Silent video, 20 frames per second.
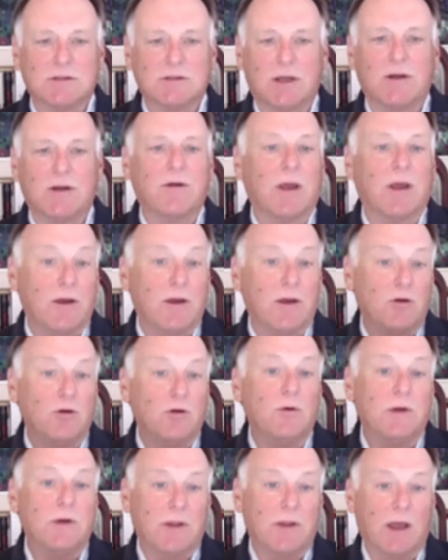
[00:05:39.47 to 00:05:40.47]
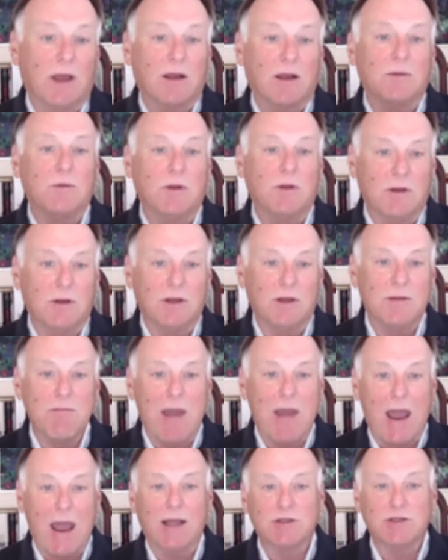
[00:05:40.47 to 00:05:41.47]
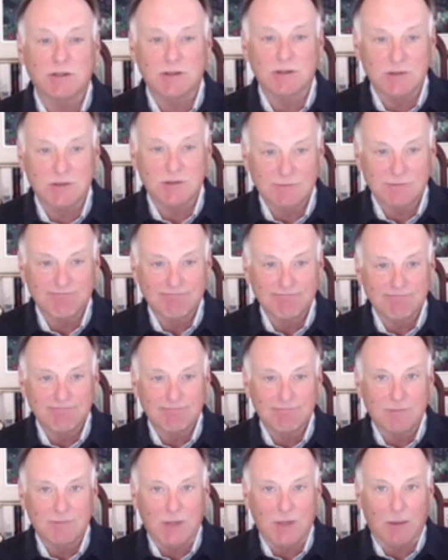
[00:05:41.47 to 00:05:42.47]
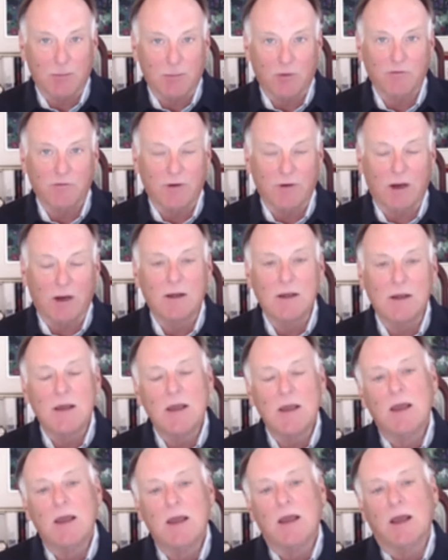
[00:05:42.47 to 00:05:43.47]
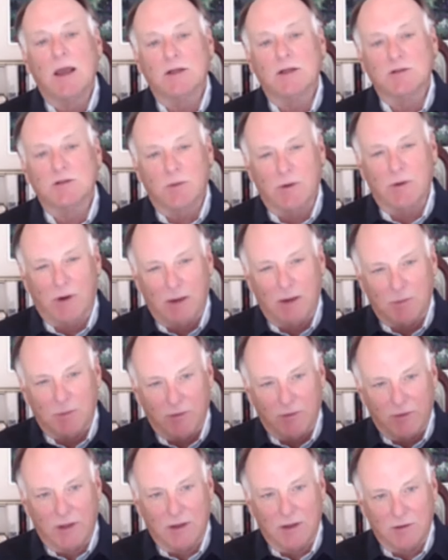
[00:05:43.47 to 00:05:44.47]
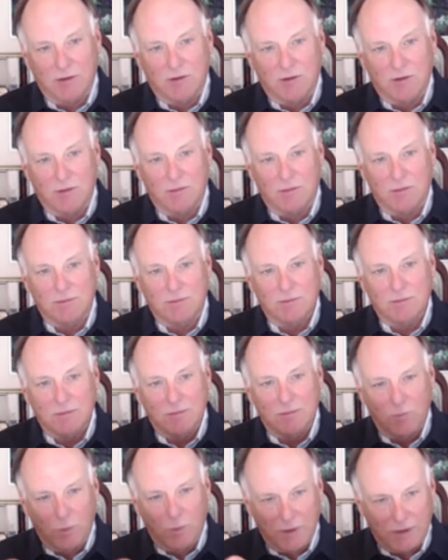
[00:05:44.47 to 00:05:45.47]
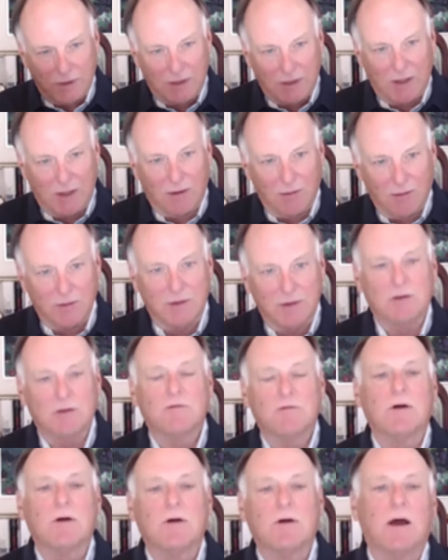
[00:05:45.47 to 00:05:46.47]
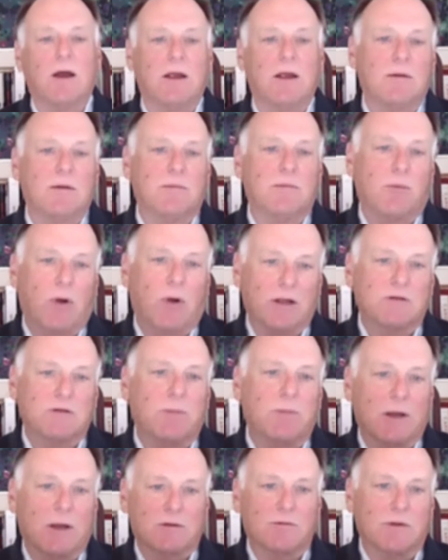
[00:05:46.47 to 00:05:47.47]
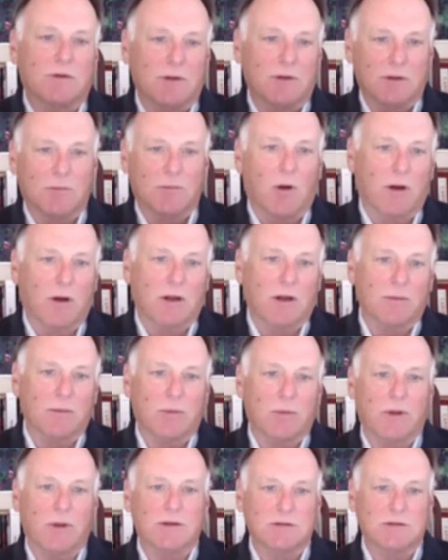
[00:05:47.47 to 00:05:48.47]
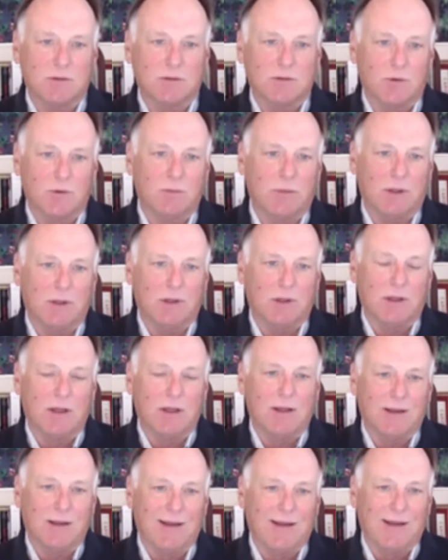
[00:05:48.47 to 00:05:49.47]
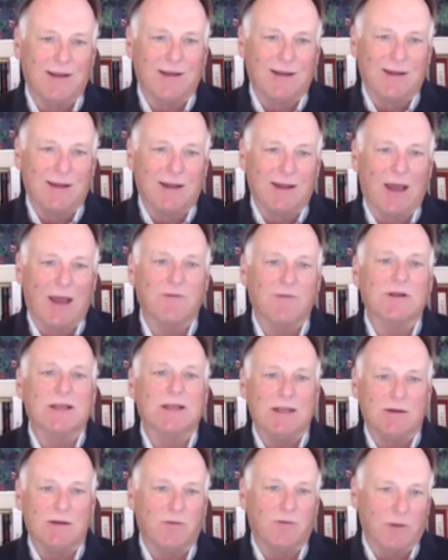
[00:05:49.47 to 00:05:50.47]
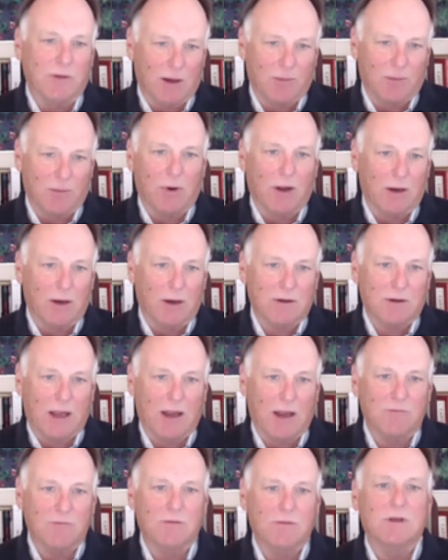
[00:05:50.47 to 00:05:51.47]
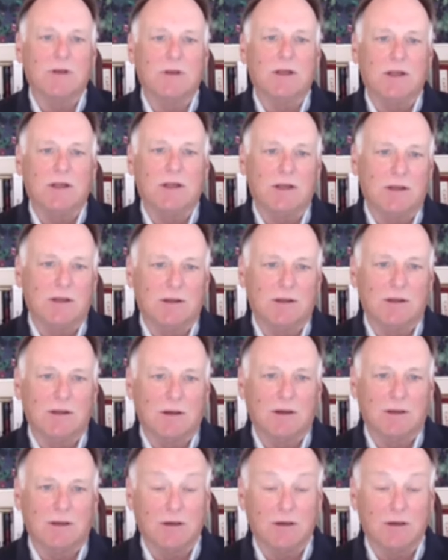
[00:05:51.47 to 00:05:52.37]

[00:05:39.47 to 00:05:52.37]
and said, okay, who in that community matches that profile? And so we were able then to really narrowly define prospects within the marketplace that would have a need for that product, have a need.